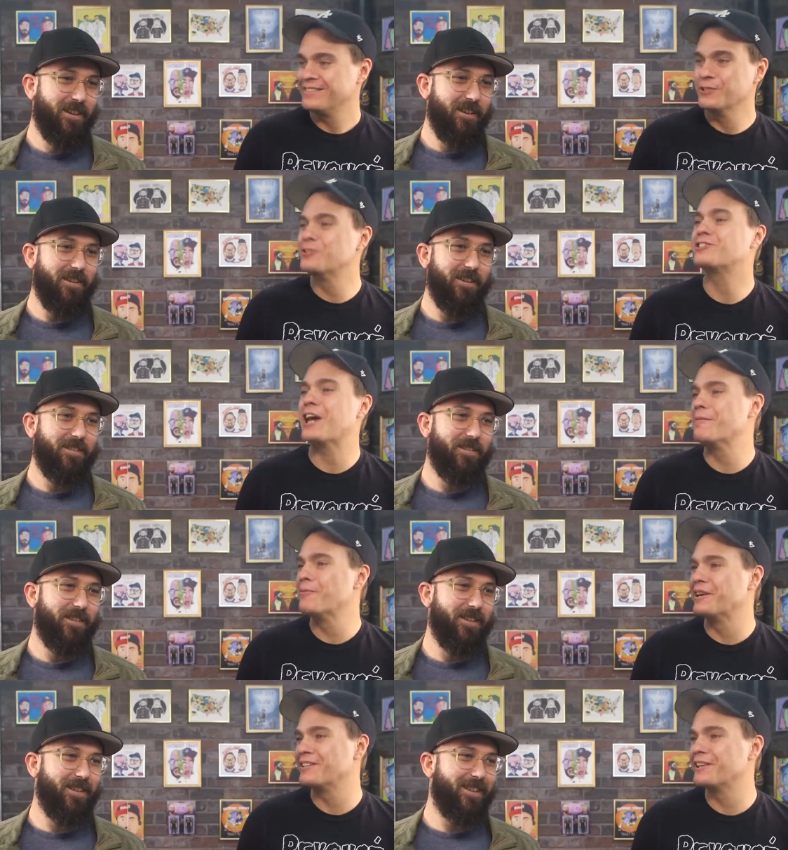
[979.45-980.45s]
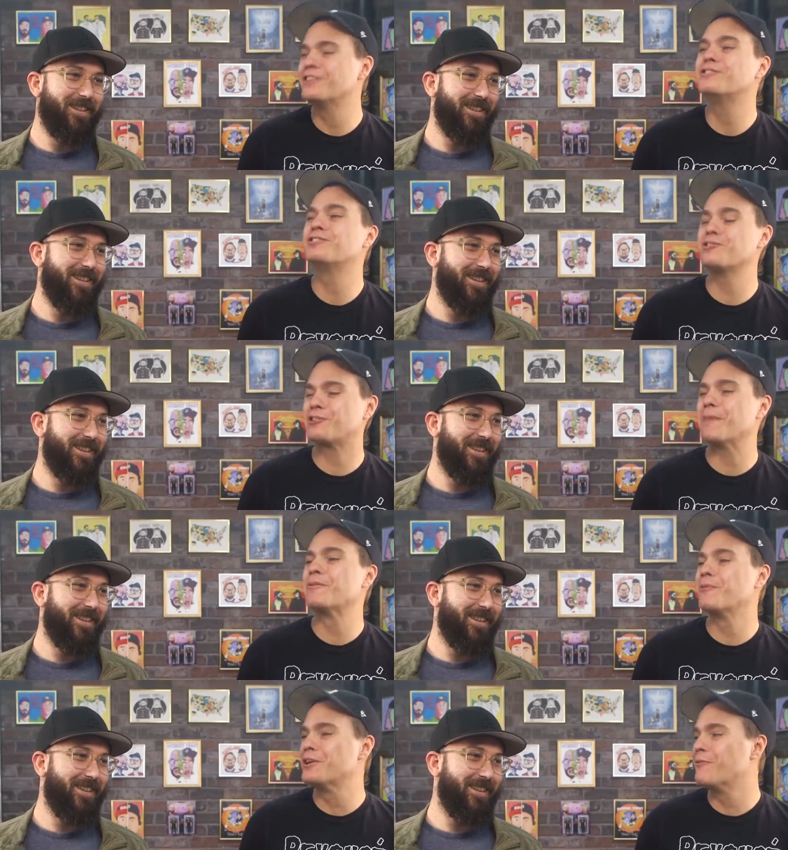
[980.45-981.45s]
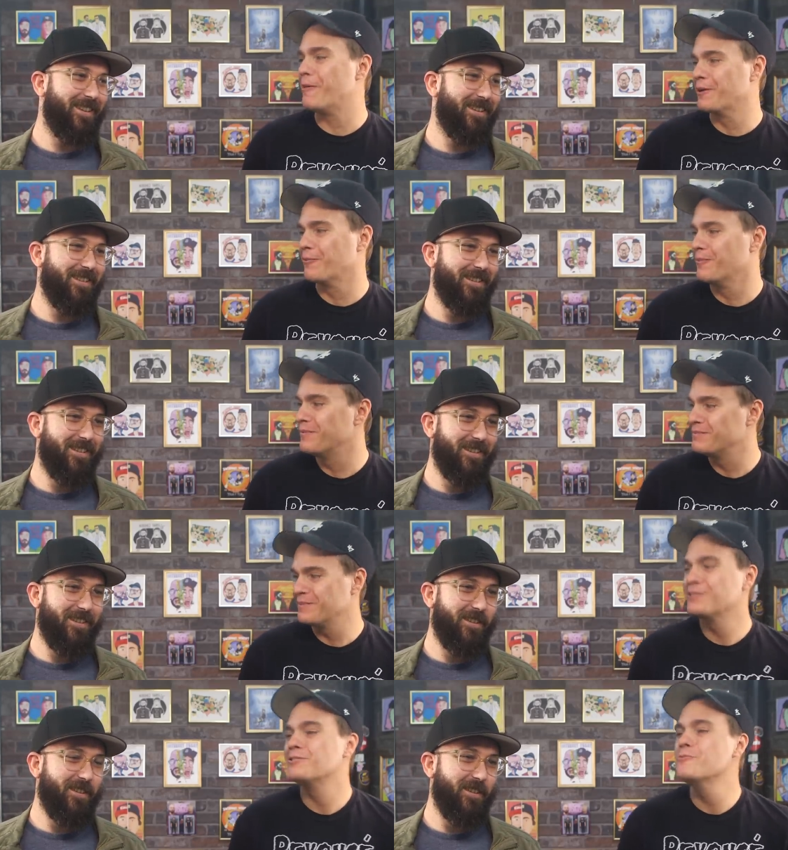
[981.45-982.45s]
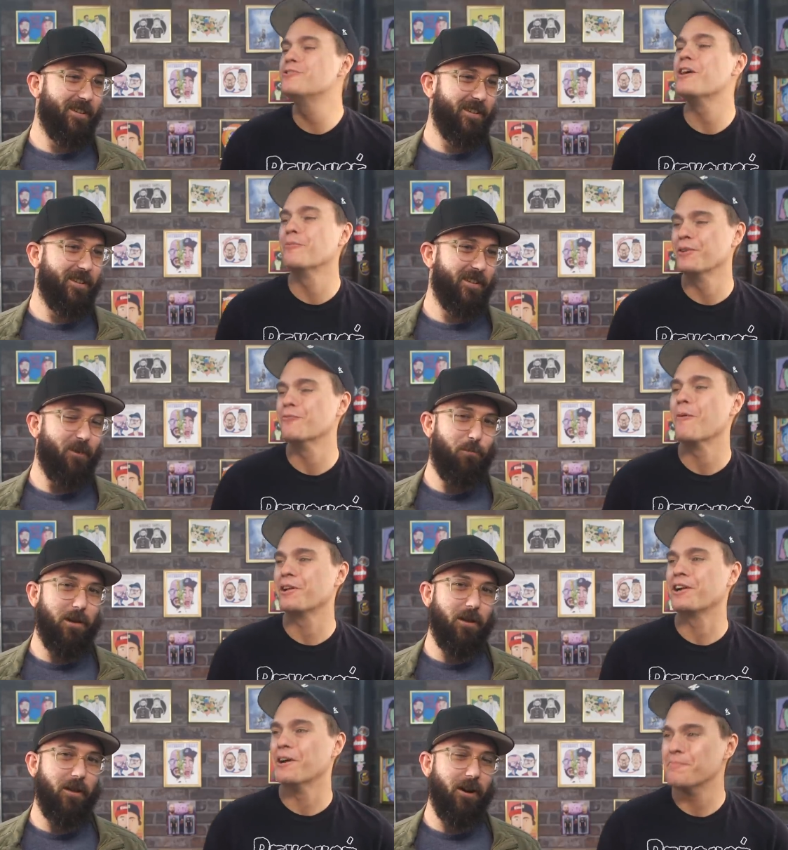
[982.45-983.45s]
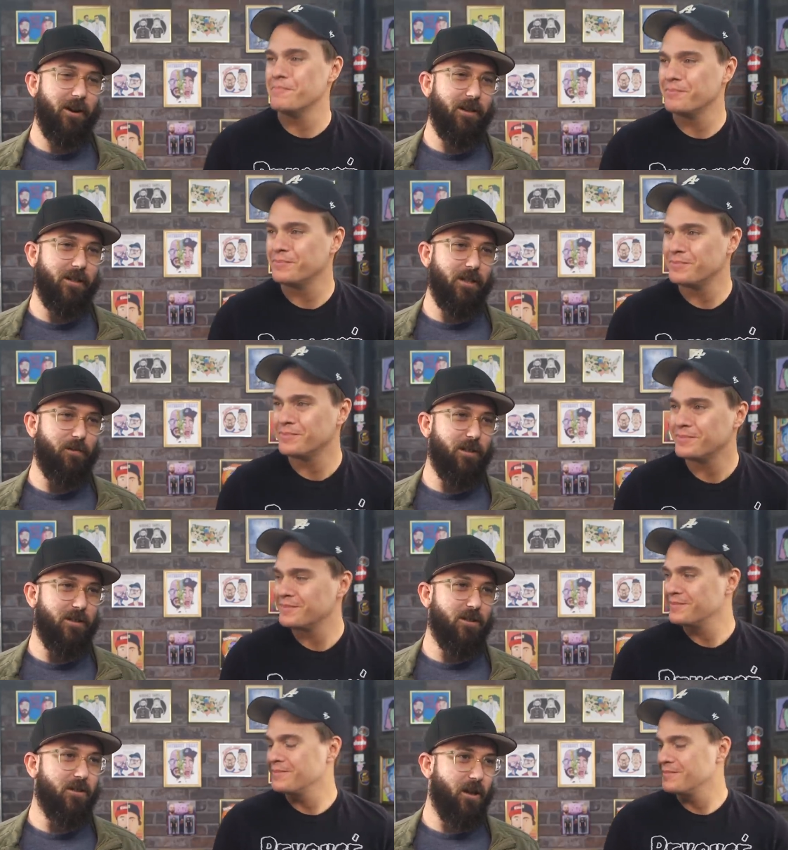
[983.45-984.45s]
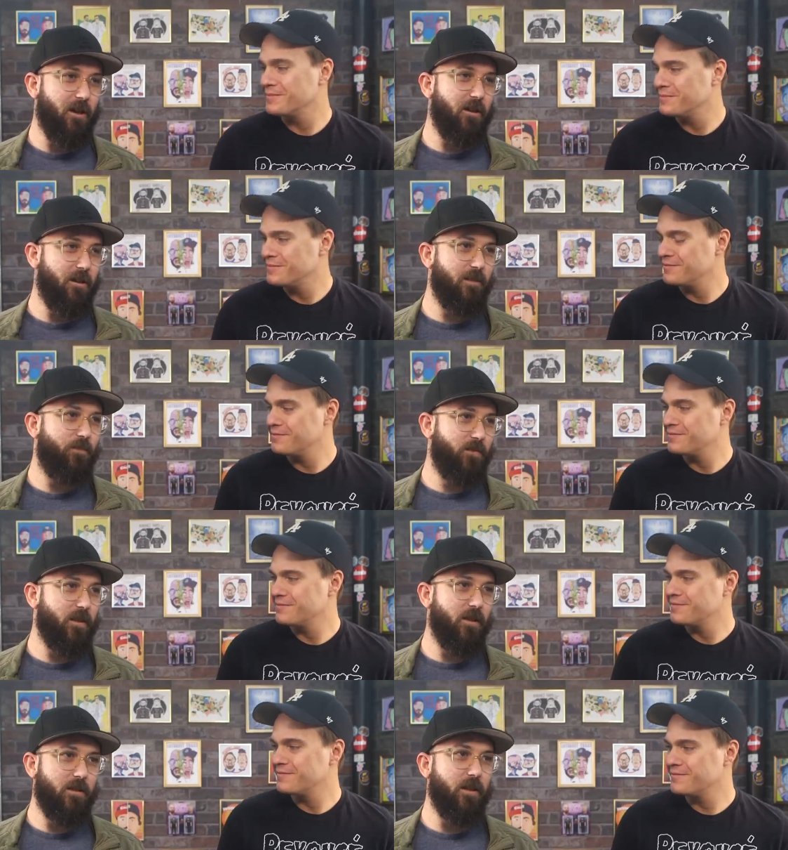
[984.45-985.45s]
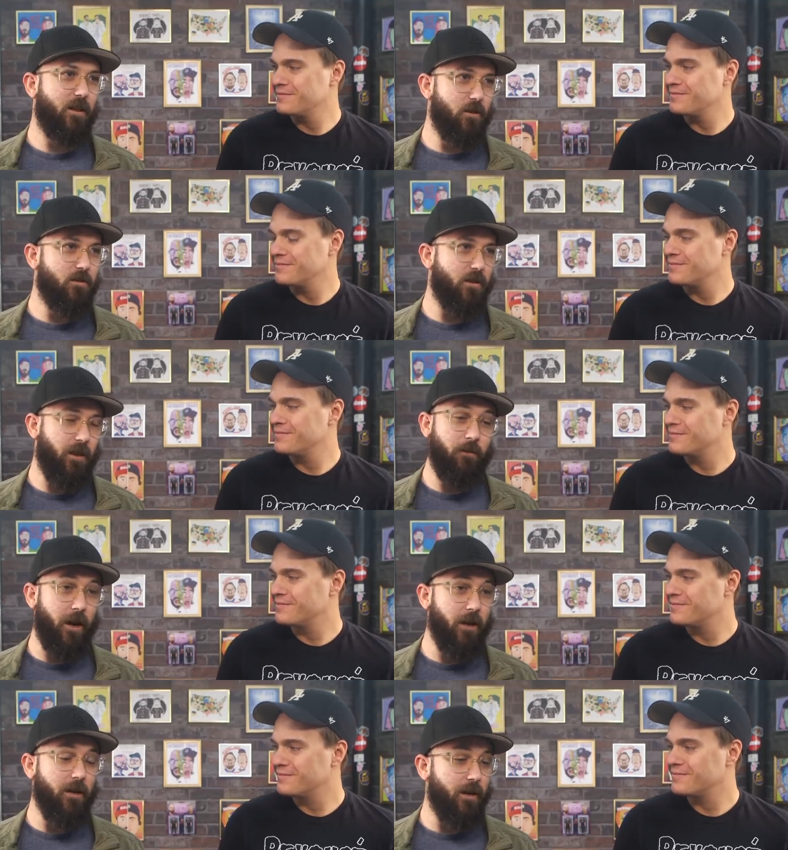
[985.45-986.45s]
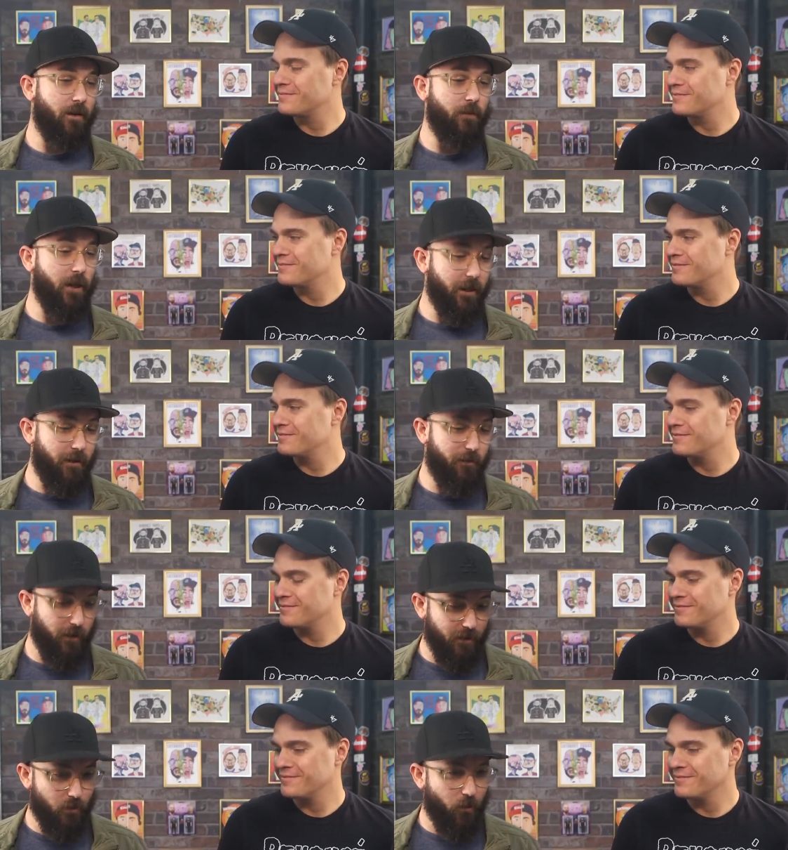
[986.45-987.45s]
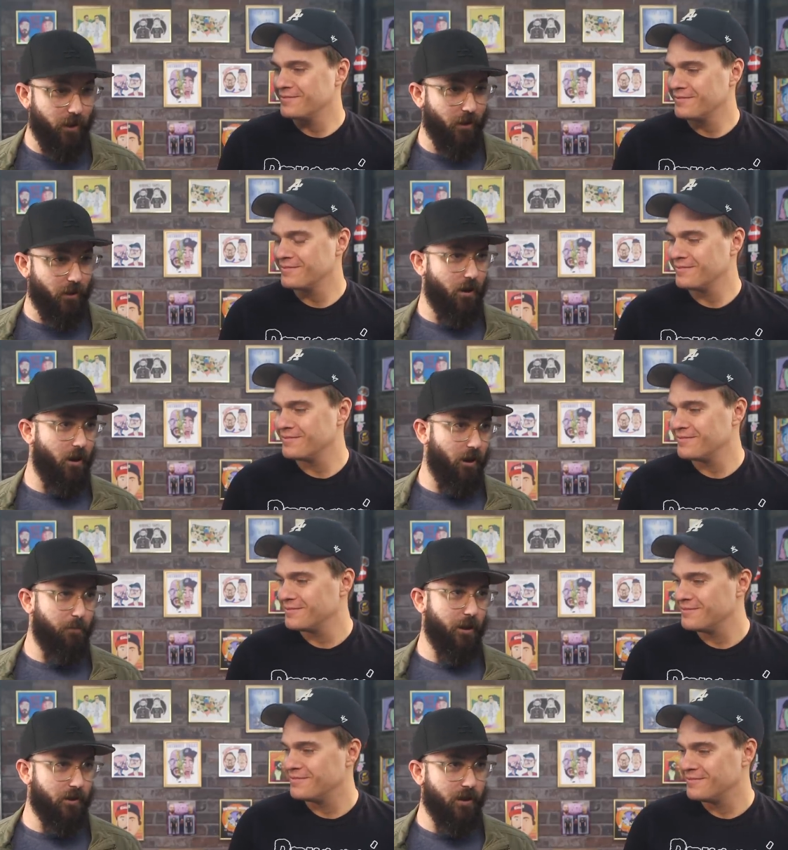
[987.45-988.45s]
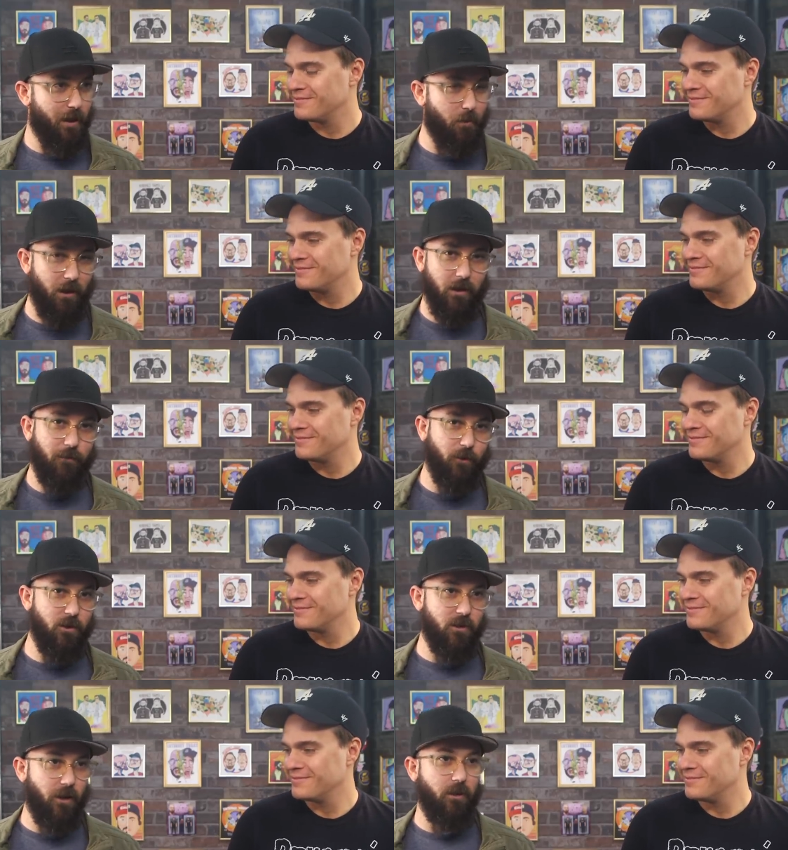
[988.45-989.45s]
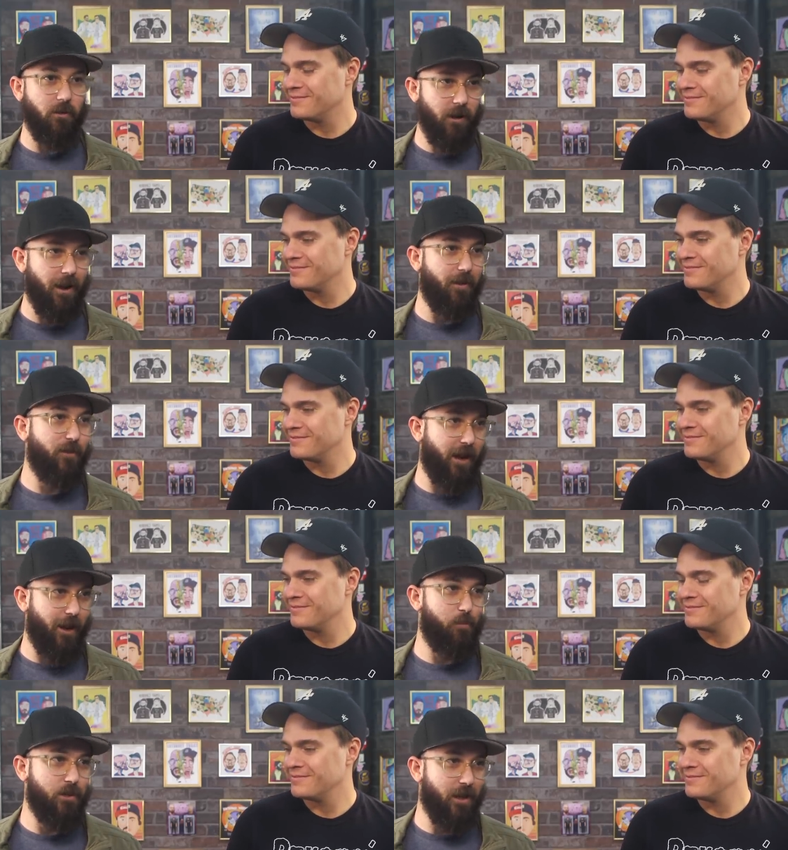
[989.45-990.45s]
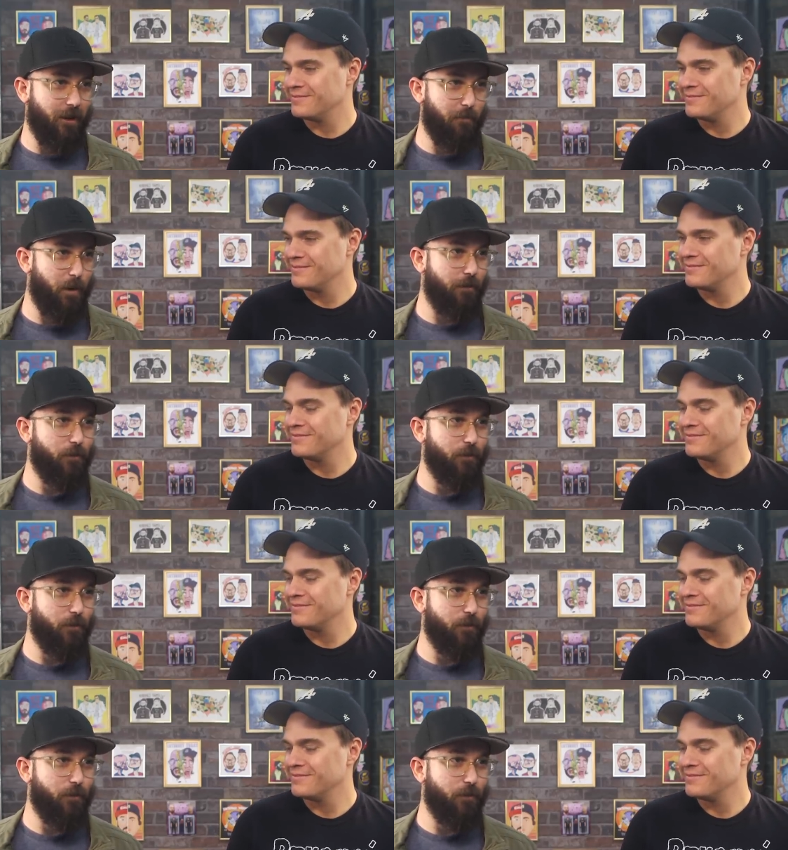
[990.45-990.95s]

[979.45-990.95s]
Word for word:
Speaker 1: You just tell me when. To, do you tell me when you want me to you would tell me. It'd be hilarious if he's just like,
Speaker 2: he's like, there's if I if I leave things the way they are, by the time I make it to the finish line, they're gonna have to amputate my